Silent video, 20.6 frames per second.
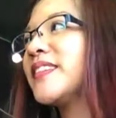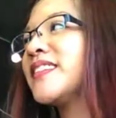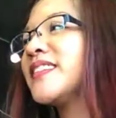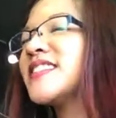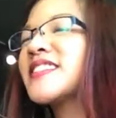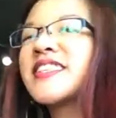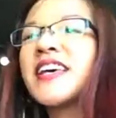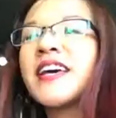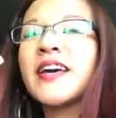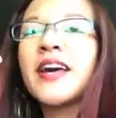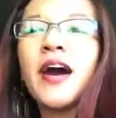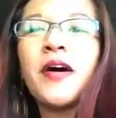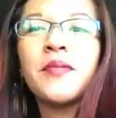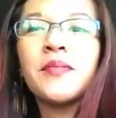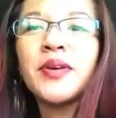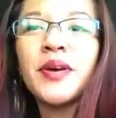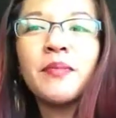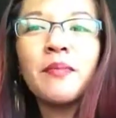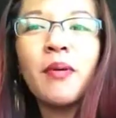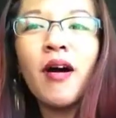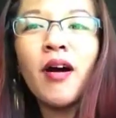just like how
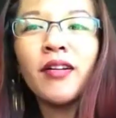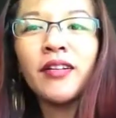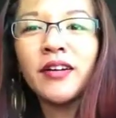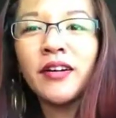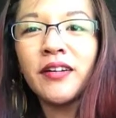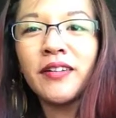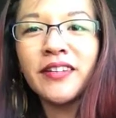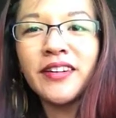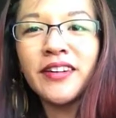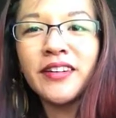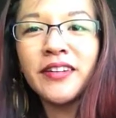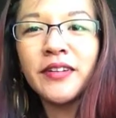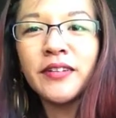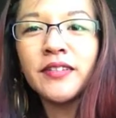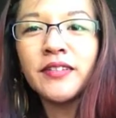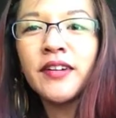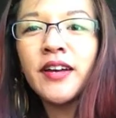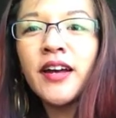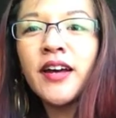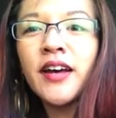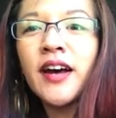me and Paolo, you know,
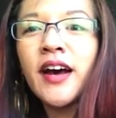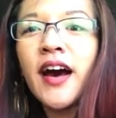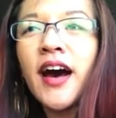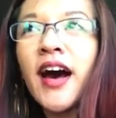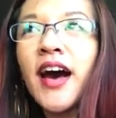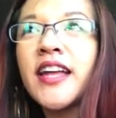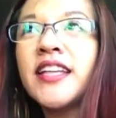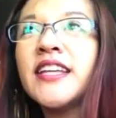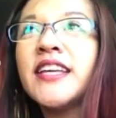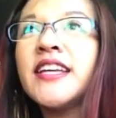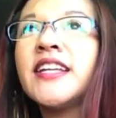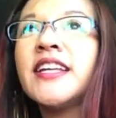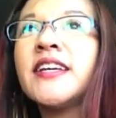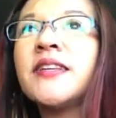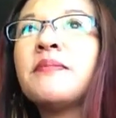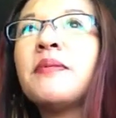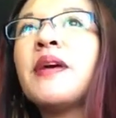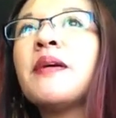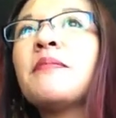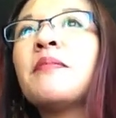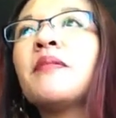I
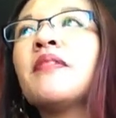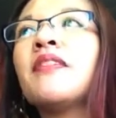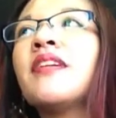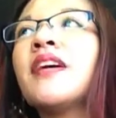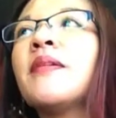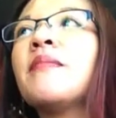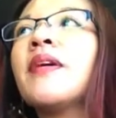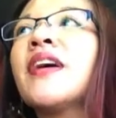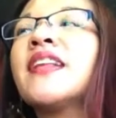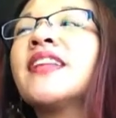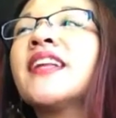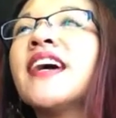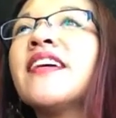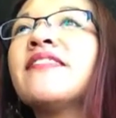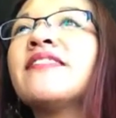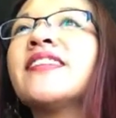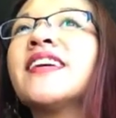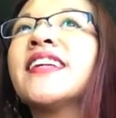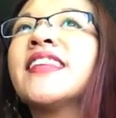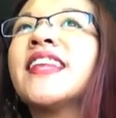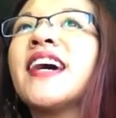needed people in my
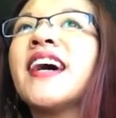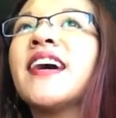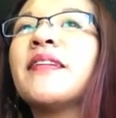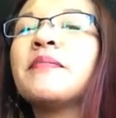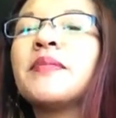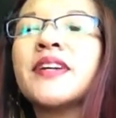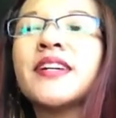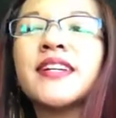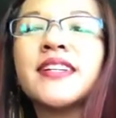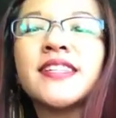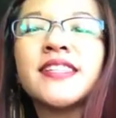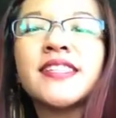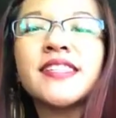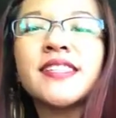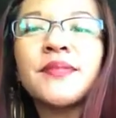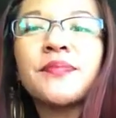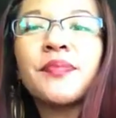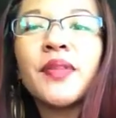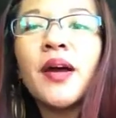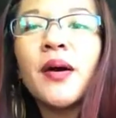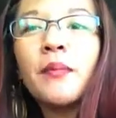life like that, because
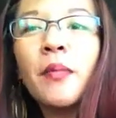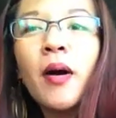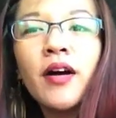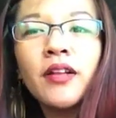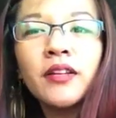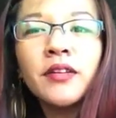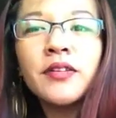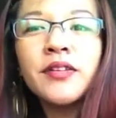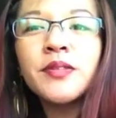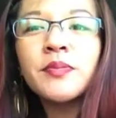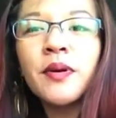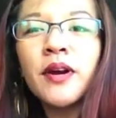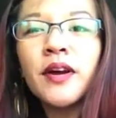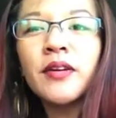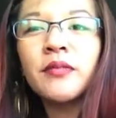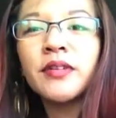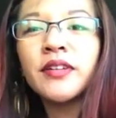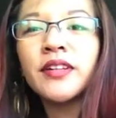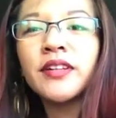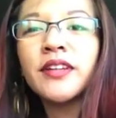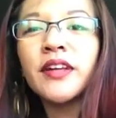Paolo is probably
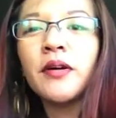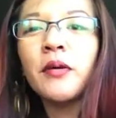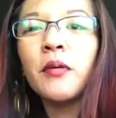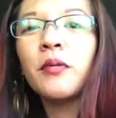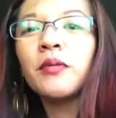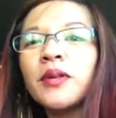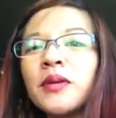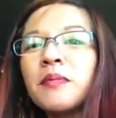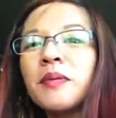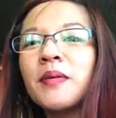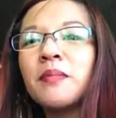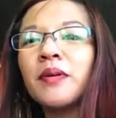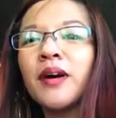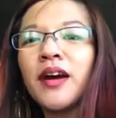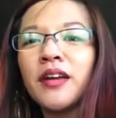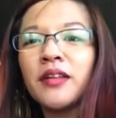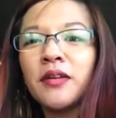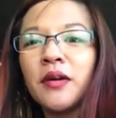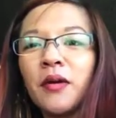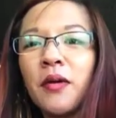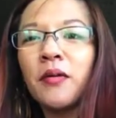one of the only people I
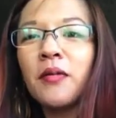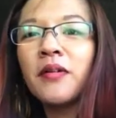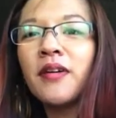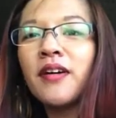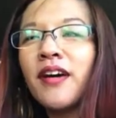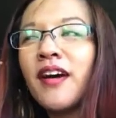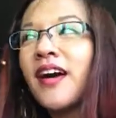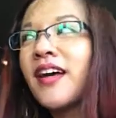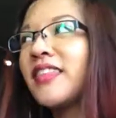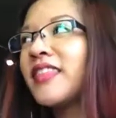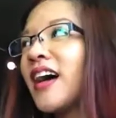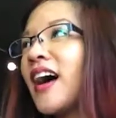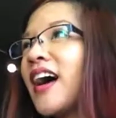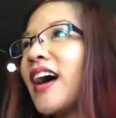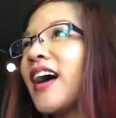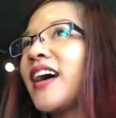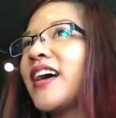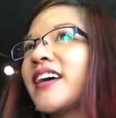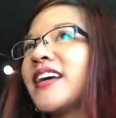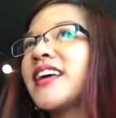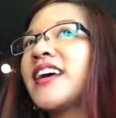know
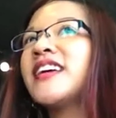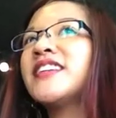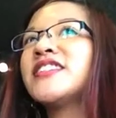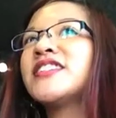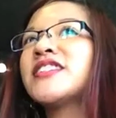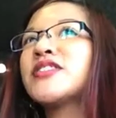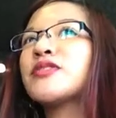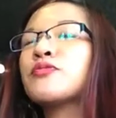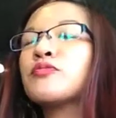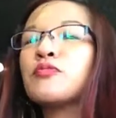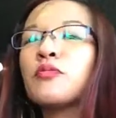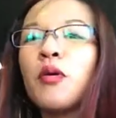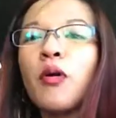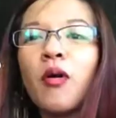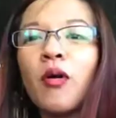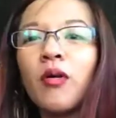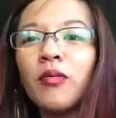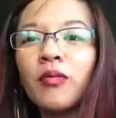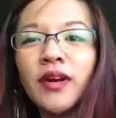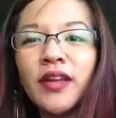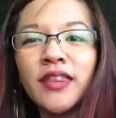that can just
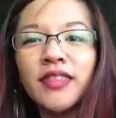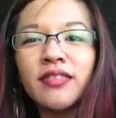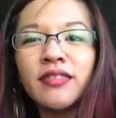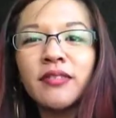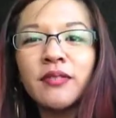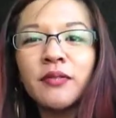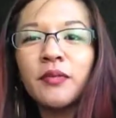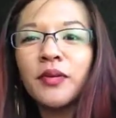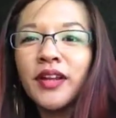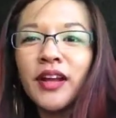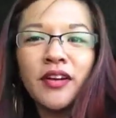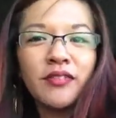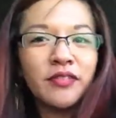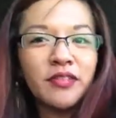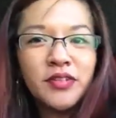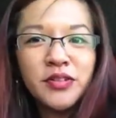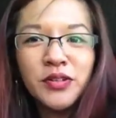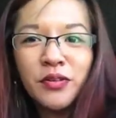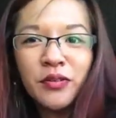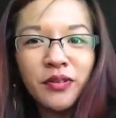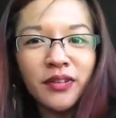roll with
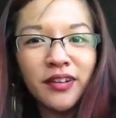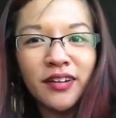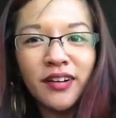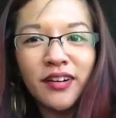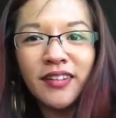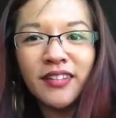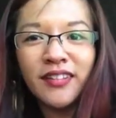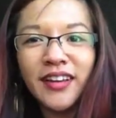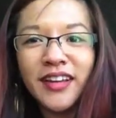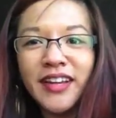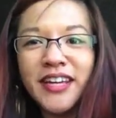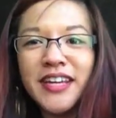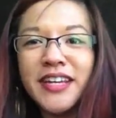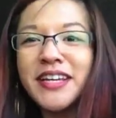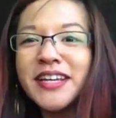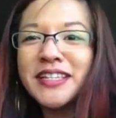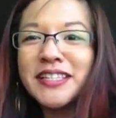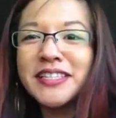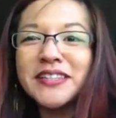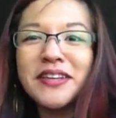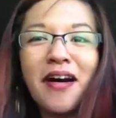whatever's going on. Like,
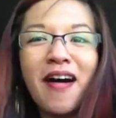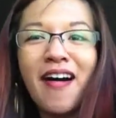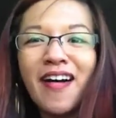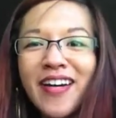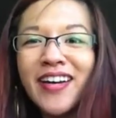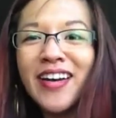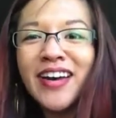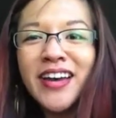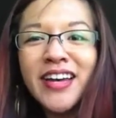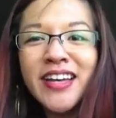he's not